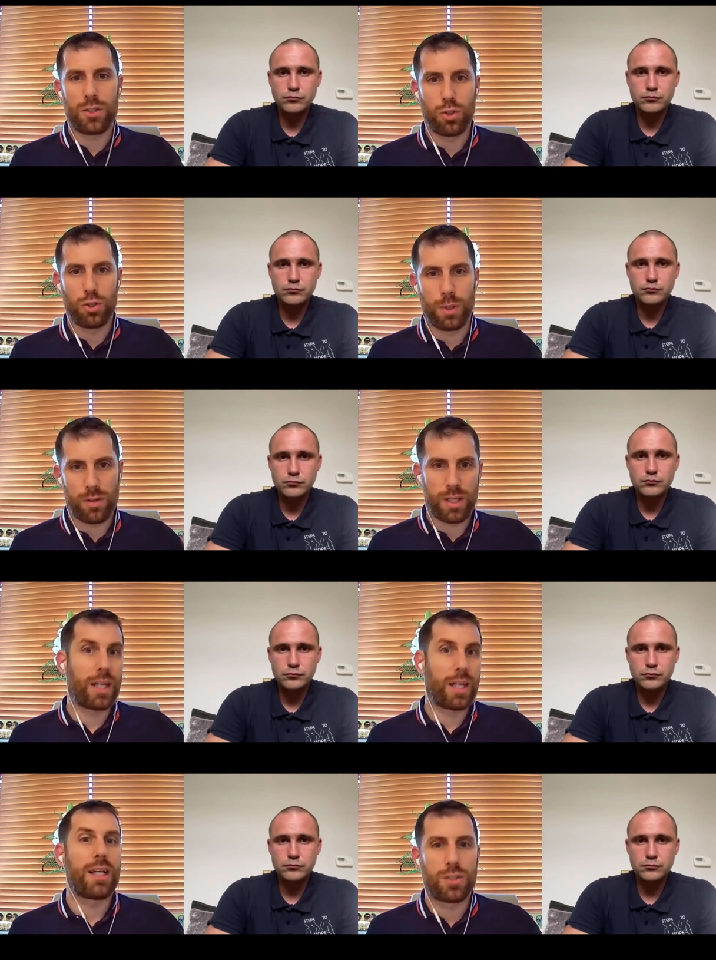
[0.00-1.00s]
Speaker 1: day sober,
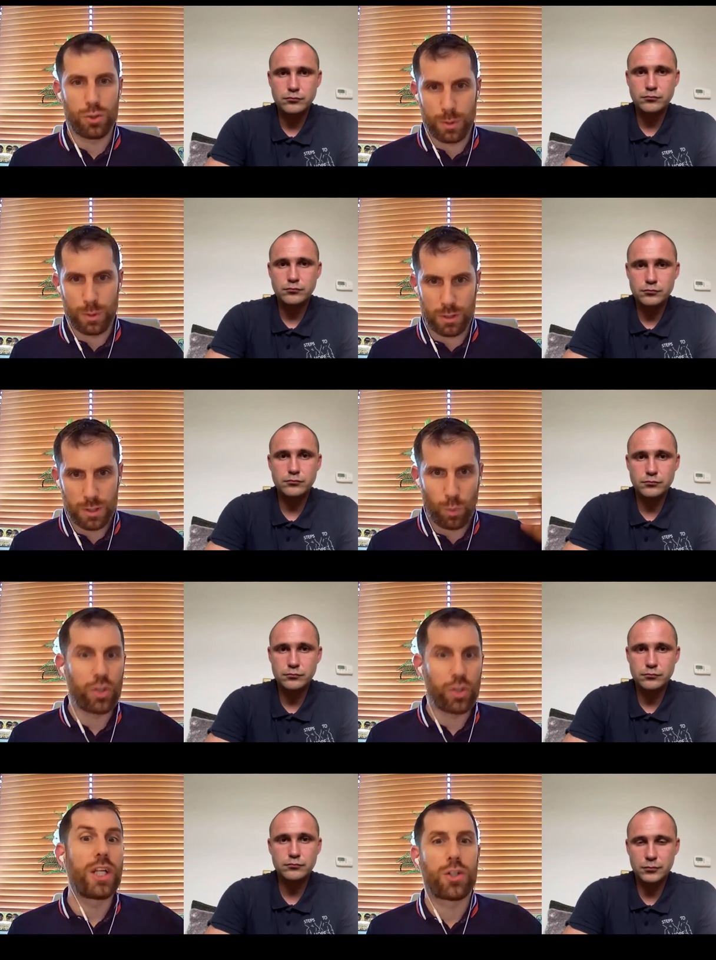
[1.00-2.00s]
30 days sober,
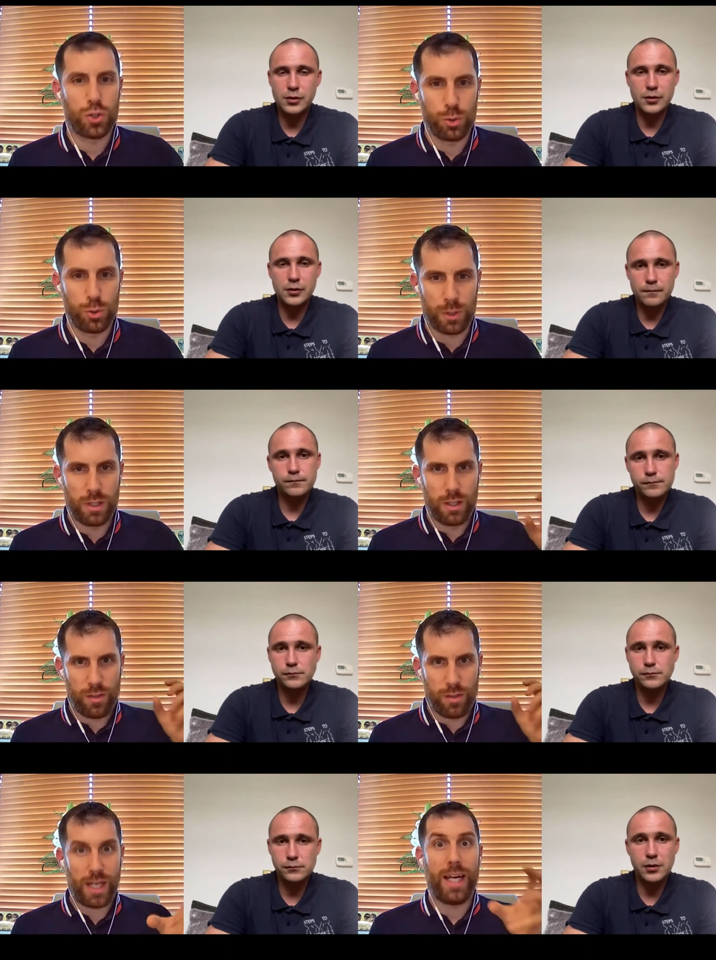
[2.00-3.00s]
one year sober,
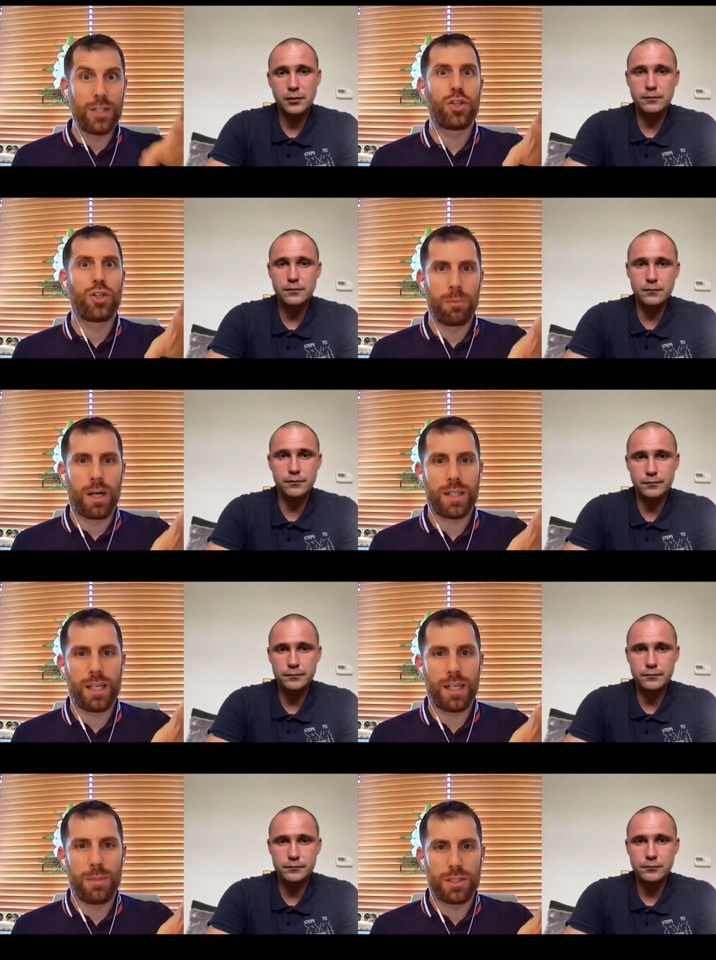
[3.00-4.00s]
that is your
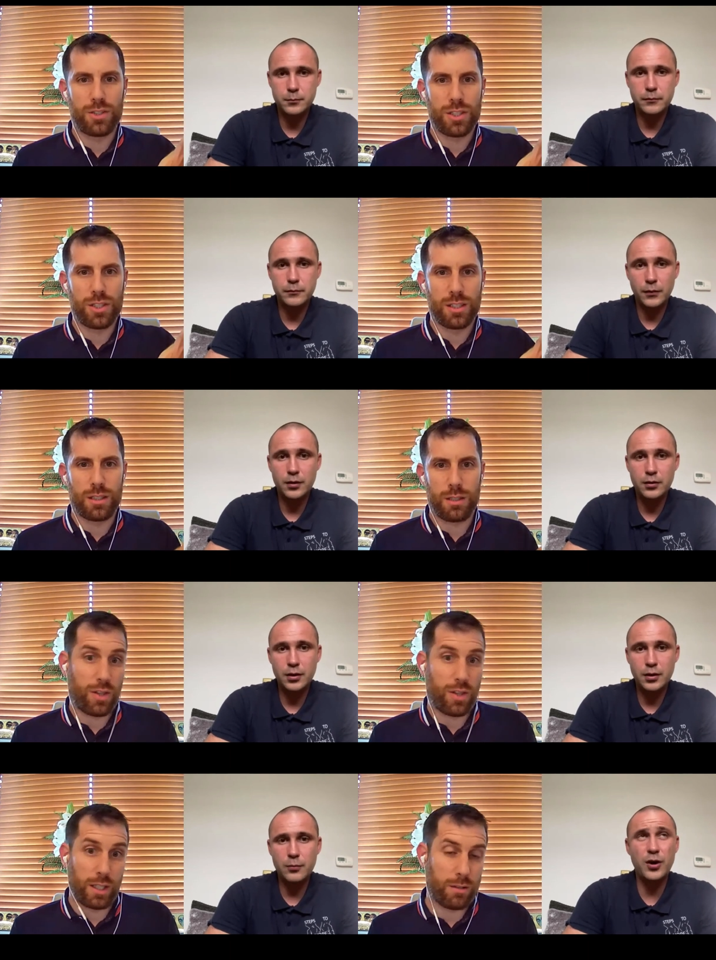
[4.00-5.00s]
marketing message, isn't it? I
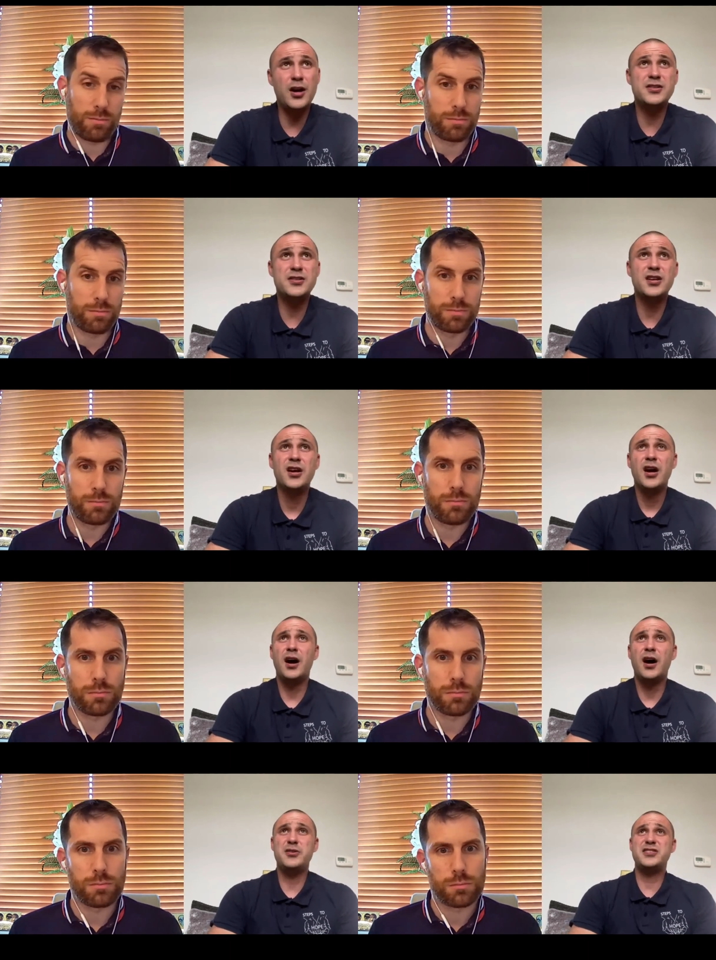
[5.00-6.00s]
think.
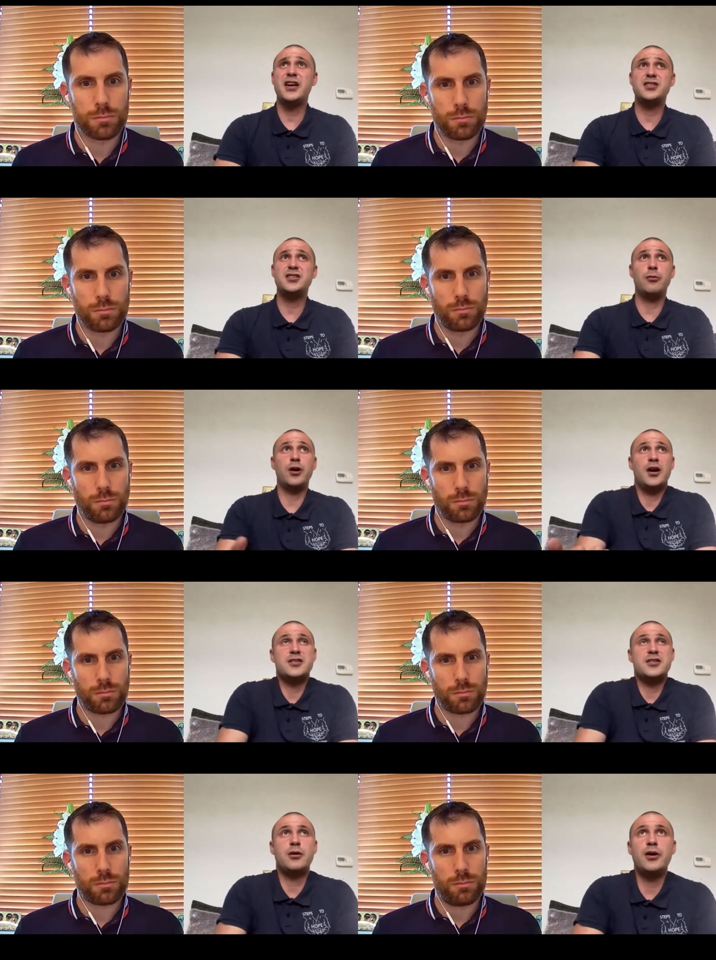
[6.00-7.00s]
Speaker 2: I would say it's our
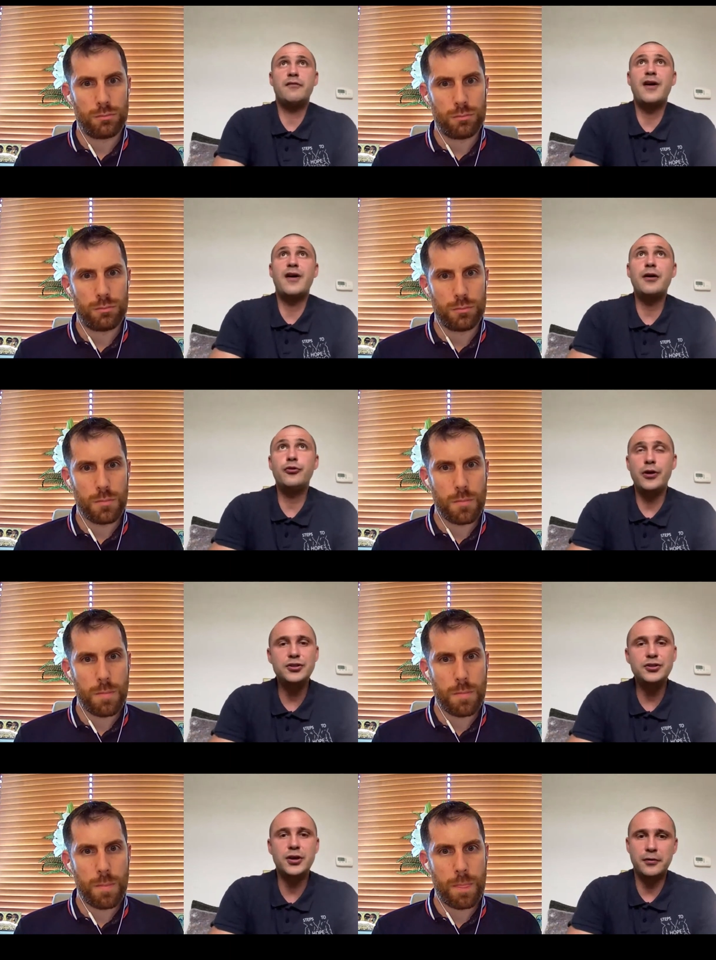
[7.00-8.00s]
it's our
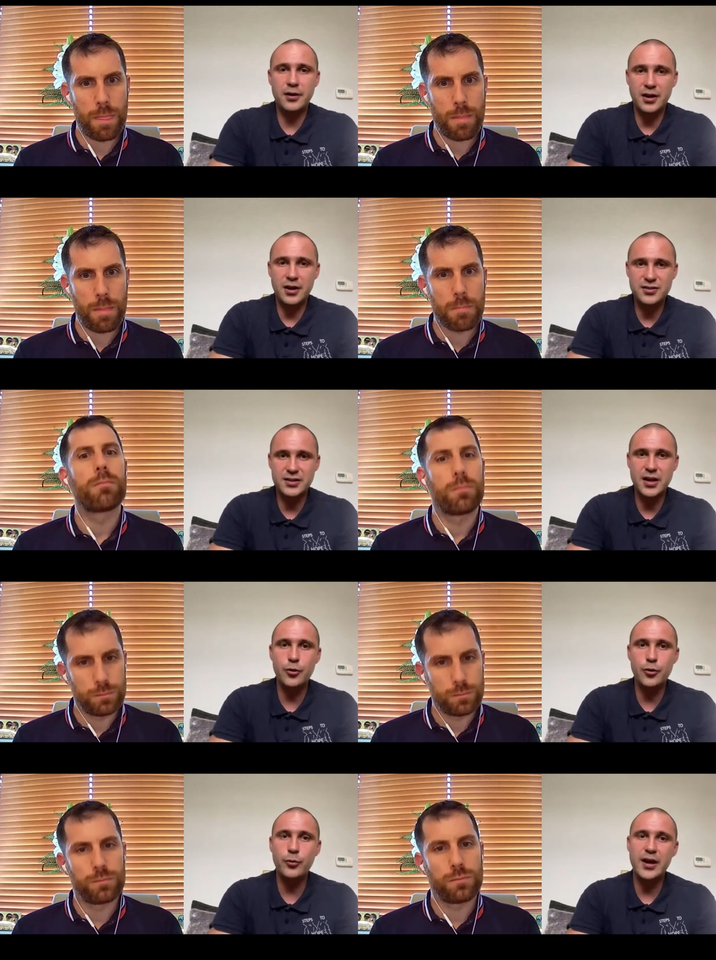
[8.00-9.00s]
evaluation. It's it's
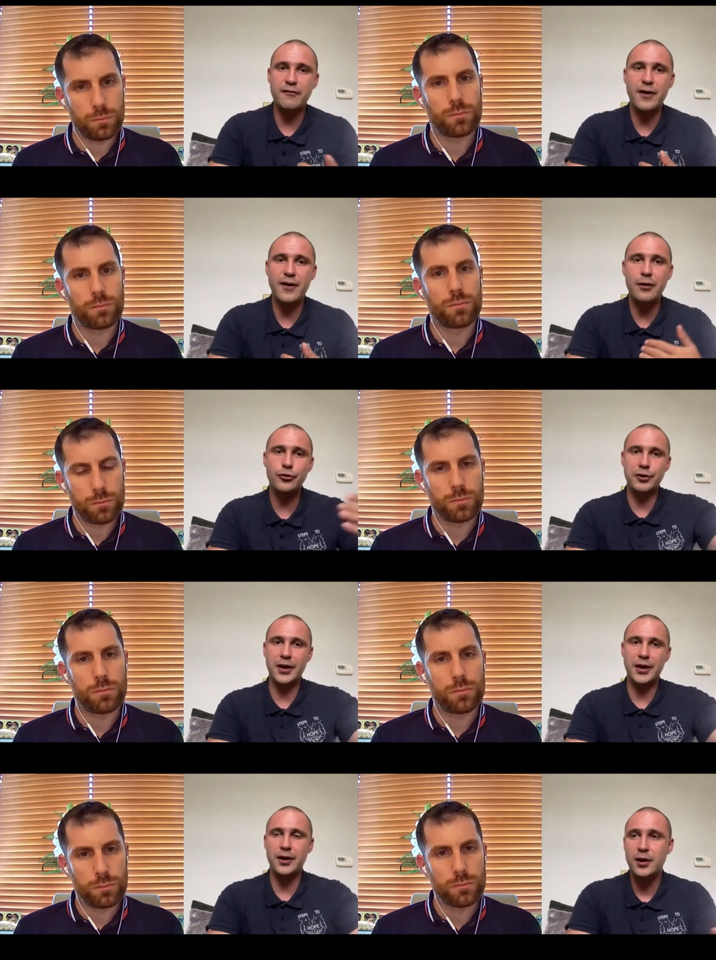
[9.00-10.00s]
how we
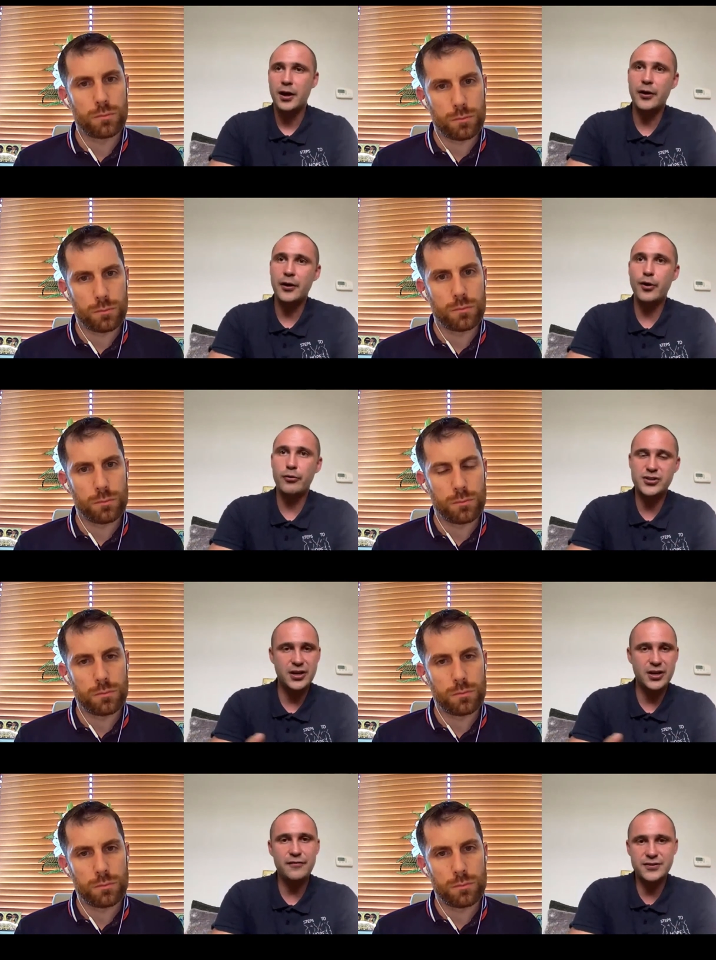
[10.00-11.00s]
evaluate how our
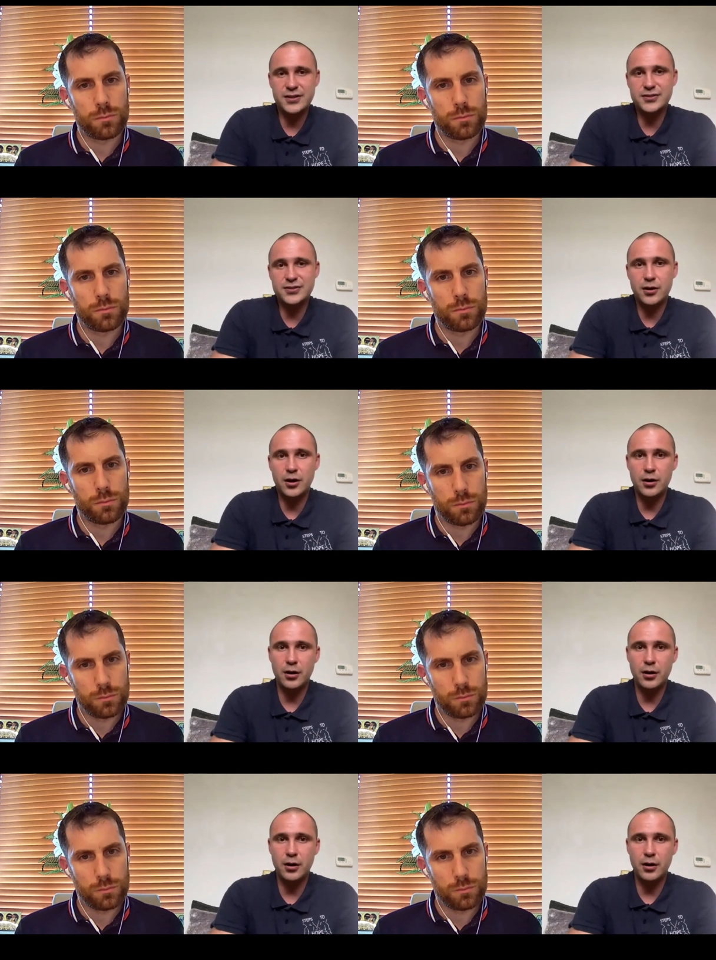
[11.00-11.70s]
services are